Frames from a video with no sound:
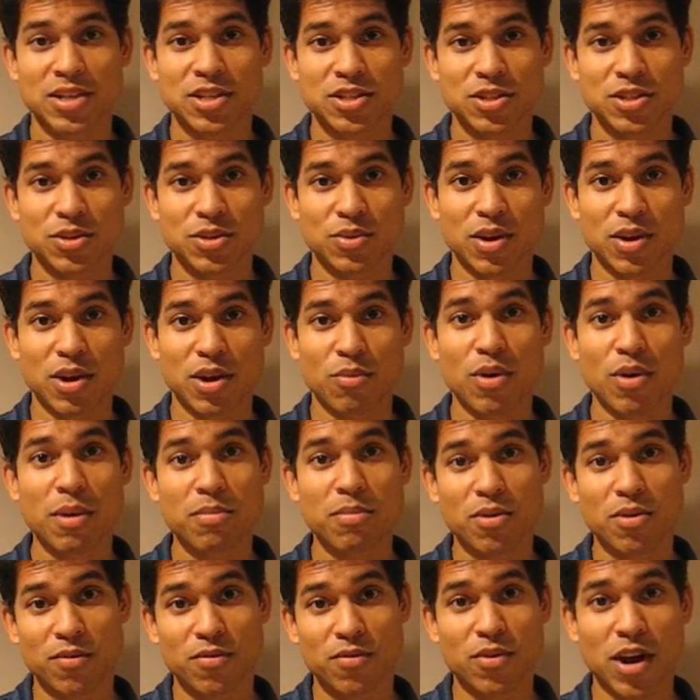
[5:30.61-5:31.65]
to
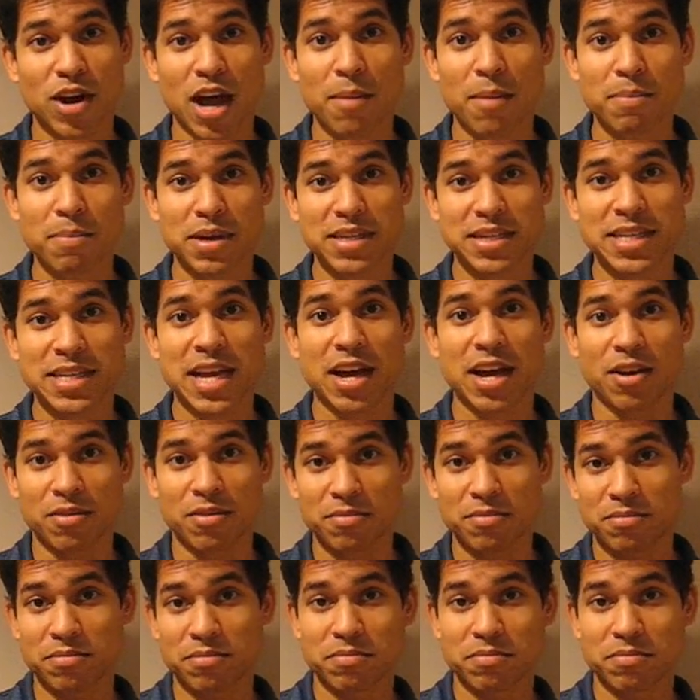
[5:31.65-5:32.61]
rub their foot up and down.